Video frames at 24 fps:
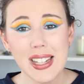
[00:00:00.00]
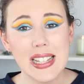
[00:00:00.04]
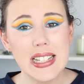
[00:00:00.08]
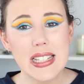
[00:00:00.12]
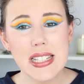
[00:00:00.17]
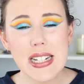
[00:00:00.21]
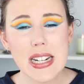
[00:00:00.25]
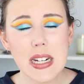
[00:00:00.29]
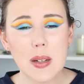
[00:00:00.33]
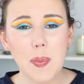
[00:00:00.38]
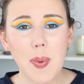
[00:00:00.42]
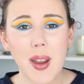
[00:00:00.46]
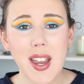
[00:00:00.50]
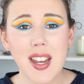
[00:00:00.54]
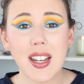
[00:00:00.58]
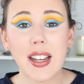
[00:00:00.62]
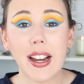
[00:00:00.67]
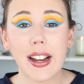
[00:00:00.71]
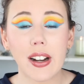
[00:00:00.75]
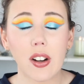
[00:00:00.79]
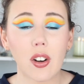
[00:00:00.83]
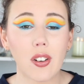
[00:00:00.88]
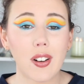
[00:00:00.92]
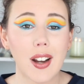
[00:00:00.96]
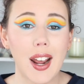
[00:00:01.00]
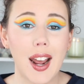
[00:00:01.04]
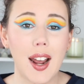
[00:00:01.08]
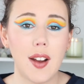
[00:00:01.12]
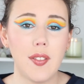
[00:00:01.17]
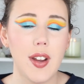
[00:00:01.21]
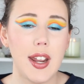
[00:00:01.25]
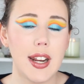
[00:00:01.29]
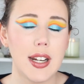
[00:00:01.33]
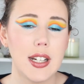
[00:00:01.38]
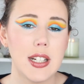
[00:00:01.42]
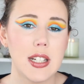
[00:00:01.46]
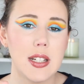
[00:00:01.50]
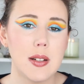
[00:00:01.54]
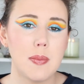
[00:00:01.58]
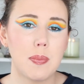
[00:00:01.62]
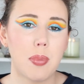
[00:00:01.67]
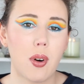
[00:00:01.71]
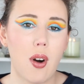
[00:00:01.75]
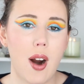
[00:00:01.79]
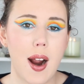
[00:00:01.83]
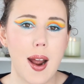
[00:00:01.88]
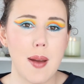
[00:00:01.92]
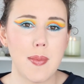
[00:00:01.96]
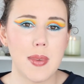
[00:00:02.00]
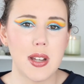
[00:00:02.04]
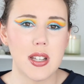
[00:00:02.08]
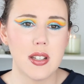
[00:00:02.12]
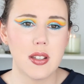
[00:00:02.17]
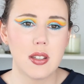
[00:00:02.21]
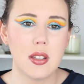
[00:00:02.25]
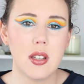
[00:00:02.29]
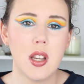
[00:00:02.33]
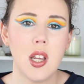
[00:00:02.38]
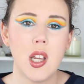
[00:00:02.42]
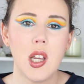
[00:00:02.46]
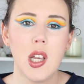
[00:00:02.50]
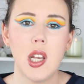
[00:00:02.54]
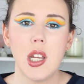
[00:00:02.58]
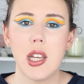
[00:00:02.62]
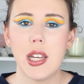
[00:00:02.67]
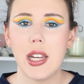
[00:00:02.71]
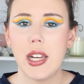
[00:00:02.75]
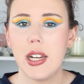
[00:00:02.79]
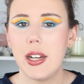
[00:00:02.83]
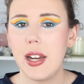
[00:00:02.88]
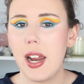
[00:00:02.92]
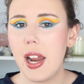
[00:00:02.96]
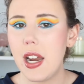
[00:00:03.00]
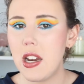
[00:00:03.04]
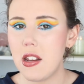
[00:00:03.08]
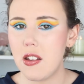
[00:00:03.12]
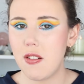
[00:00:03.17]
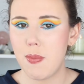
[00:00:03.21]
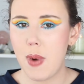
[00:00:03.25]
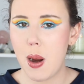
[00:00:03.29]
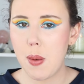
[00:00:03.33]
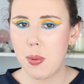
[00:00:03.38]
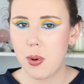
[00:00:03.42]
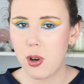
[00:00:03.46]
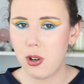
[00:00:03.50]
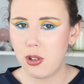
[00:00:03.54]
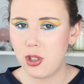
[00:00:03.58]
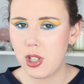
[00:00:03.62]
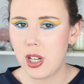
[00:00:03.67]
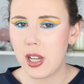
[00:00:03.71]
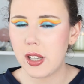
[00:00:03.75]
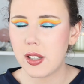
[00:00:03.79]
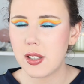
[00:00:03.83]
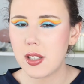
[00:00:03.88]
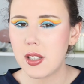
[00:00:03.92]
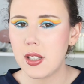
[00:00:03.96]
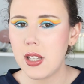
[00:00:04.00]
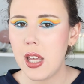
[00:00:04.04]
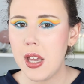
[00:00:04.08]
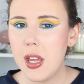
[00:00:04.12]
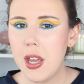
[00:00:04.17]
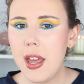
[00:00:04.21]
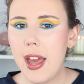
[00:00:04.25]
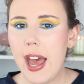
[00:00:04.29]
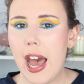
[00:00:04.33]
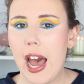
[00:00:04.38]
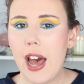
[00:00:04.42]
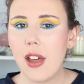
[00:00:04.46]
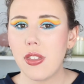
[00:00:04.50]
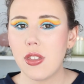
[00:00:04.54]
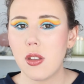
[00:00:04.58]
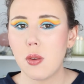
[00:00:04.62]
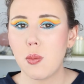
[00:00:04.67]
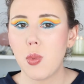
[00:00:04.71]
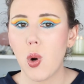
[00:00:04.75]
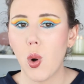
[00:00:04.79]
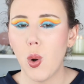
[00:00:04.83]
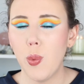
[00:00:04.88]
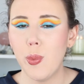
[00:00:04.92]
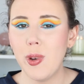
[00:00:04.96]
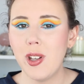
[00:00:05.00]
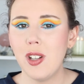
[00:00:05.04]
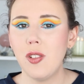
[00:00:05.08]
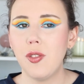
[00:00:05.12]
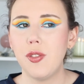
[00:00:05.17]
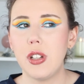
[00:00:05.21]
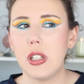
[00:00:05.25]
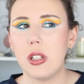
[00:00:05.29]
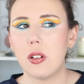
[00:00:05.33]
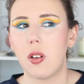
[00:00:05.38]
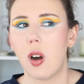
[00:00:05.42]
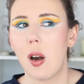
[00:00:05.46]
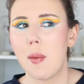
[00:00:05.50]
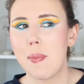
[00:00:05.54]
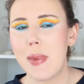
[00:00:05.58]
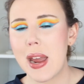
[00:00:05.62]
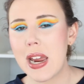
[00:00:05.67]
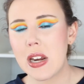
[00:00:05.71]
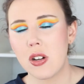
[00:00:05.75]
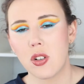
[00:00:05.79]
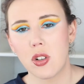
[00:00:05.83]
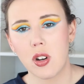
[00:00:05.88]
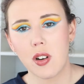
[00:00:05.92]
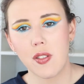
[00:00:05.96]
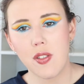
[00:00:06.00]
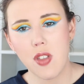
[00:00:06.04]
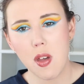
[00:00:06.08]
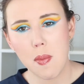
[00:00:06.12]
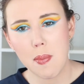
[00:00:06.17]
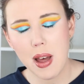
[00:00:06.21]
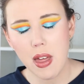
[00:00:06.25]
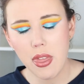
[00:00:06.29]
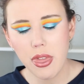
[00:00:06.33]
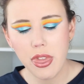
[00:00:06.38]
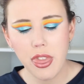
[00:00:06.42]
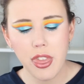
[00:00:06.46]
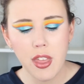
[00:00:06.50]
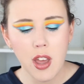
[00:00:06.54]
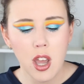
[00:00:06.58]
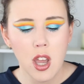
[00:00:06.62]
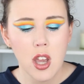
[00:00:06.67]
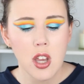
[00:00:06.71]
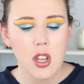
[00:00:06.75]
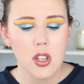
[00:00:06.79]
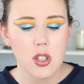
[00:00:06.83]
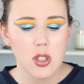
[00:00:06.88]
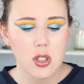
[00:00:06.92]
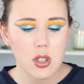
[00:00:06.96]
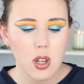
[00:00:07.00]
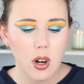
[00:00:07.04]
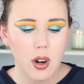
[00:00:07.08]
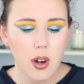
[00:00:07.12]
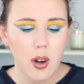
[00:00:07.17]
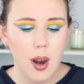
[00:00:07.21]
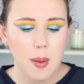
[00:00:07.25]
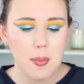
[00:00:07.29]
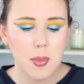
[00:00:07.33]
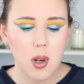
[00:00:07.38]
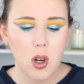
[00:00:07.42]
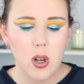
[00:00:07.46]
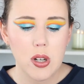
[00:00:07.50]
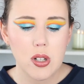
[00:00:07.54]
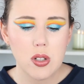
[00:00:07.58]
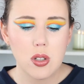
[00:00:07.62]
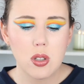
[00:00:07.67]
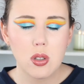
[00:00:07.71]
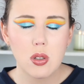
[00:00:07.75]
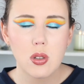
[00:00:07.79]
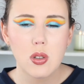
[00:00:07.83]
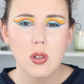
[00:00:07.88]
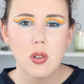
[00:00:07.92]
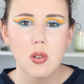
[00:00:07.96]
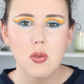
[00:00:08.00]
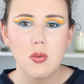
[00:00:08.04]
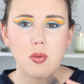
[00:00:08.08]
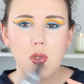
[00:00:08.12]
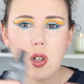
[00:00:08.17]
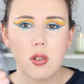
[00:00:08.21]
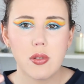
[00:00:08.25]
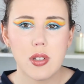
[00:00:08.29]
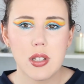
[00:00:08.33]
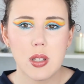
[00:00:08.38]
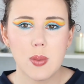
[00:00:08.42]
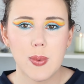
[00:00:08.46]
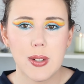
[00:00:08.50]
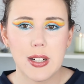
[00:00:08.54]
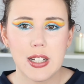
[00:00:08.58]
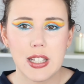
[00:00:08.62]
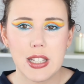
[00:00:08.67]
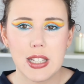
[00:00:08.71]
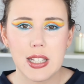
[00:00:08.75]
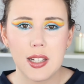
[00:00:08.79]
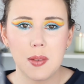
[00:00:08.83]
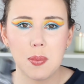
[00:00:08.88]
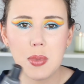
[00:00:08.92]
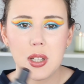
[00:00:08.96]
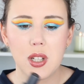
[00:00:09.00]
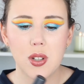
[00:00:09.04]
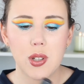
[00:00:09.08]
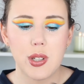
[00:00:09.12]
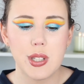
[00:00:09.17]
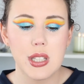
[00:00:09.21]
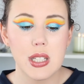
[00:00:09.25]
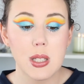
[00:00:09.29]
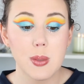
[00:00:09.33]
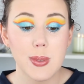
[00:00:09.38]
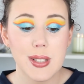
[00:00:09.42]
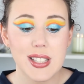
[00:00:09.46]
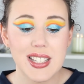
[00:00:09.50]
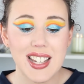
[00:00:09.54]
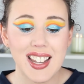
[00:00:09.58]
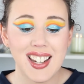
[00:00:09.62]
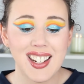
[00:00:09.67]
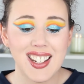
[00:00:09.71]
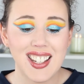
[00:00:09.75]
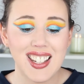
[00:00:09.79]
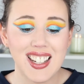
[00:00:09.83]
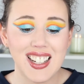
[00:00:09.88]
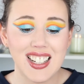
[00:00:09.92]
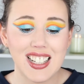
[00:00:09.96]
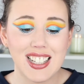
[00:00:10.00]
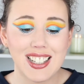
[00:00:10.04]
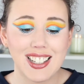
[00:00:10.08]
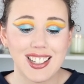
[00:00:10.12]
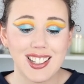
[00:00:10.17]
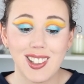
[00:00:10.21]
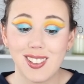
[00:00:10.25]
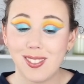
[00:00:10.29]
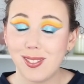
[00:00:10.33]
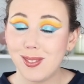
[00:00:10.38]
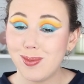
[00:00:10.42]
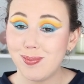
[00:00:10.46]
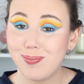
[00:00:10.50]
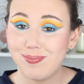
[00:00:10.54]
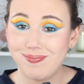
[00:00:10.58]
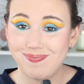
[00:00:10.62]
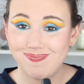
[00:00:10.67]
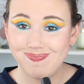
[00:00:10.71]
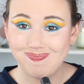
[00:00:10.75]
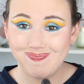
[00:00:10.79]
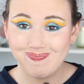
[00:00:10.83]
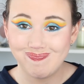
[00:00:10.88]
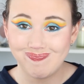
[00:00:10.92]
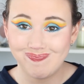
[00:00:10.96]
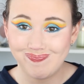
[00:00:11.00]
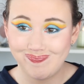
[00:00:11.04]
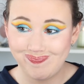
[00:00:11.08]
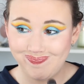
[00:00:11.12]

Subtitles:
I don't have any primers in any of my projects at the moment for the remainder of the month. So I'm going to roll this one in because this one's getting,